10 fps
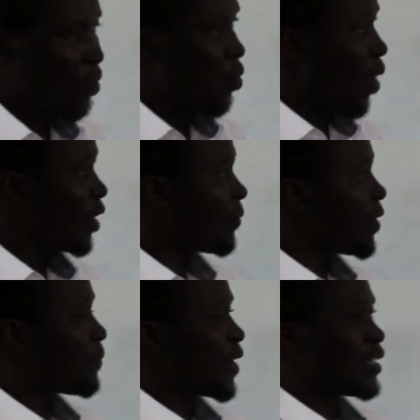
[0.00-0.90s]
One of
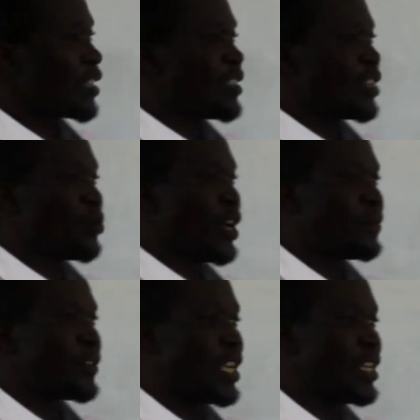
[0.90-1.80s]
the factors that we have
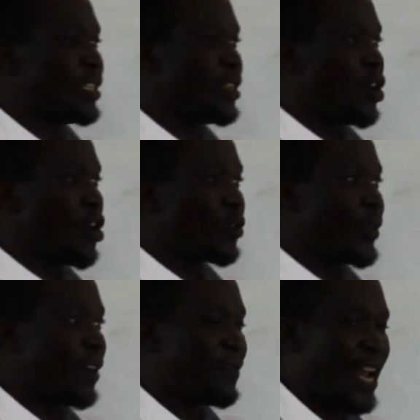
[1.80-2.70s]
said or we
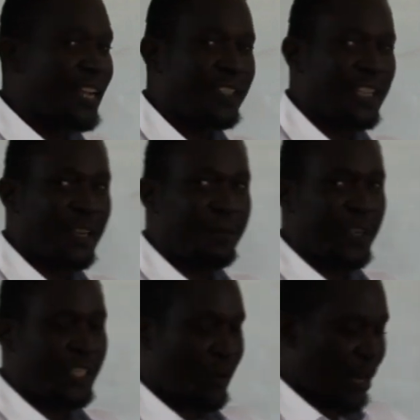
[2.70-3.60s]
have learned that
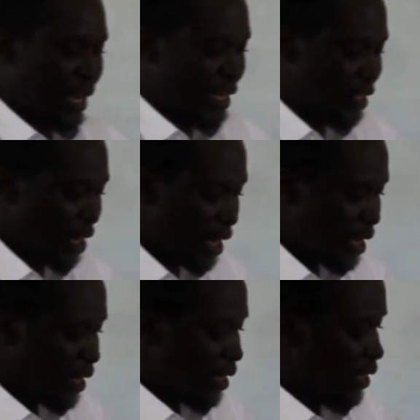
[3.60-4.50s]
affect our
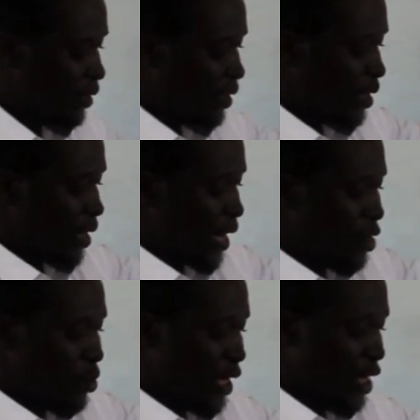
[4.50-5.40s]
culture is
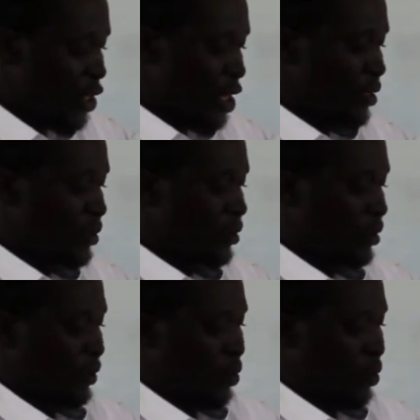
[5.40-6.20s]
education.